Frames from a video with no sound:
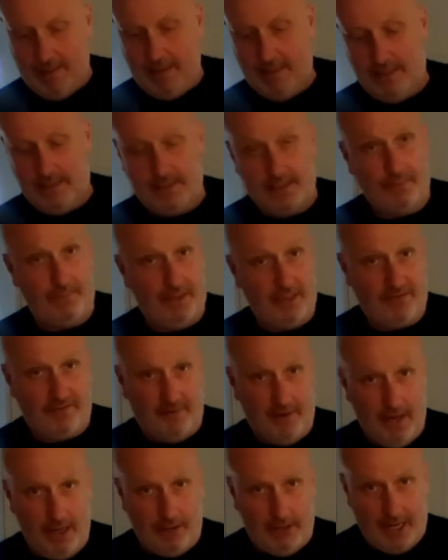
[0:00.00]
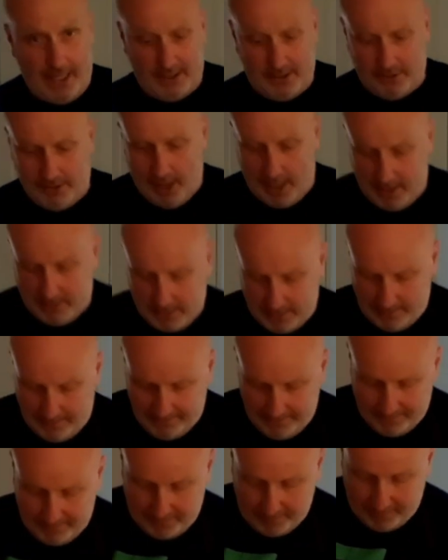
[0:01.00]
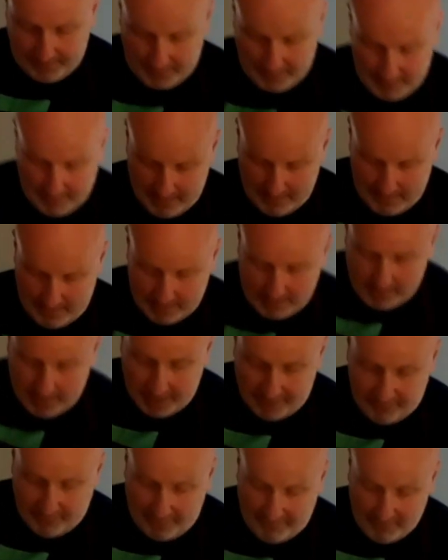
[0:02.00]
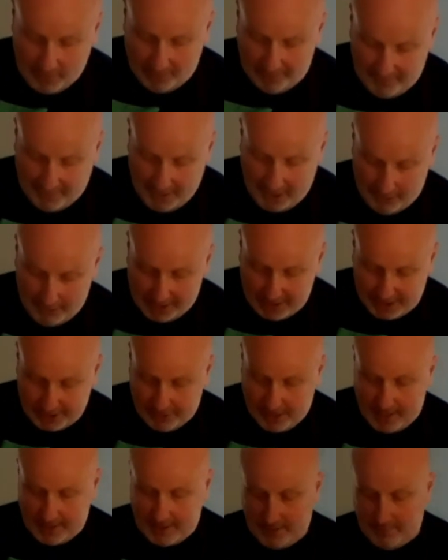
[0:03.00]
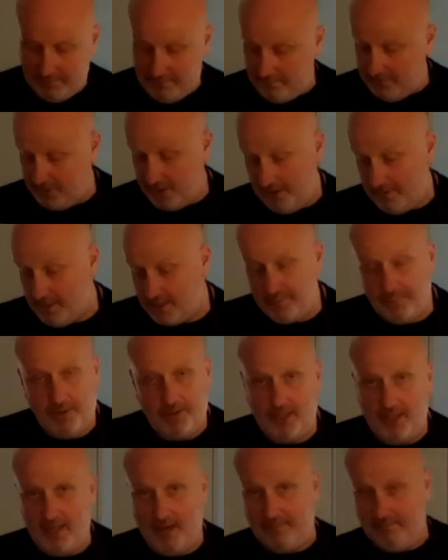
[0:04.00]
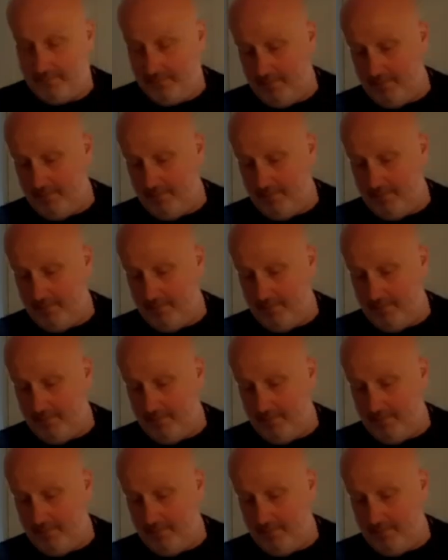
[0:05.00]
some of this vanilla extract. If you haven't got vanilla extract, you don't need to put it in.